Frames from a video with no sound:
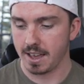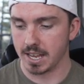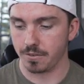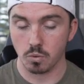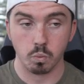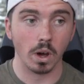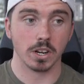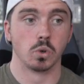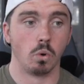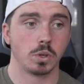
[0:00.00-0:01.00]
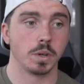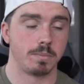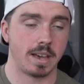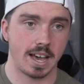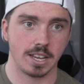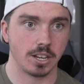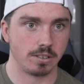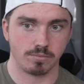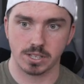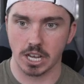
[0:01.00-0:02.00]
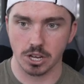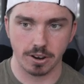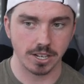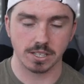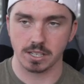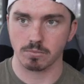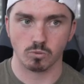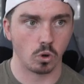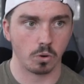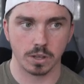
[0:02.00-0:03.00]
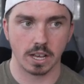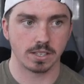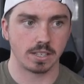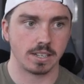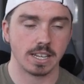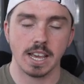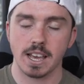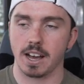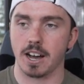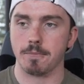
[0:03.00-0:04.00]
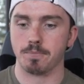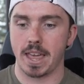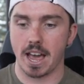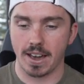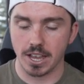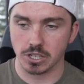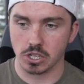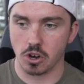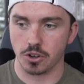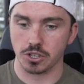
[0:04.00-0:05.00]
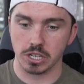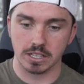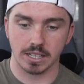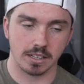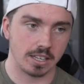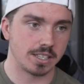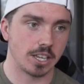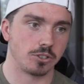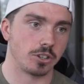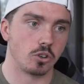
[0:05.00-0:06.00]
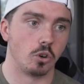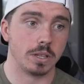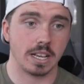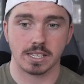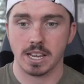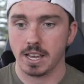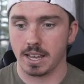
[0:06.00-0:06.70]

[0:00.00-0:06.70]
And if you want to talk to us about how you can scale your agency and talk with us and our agency owners, you can click the link, schedule in a call with us,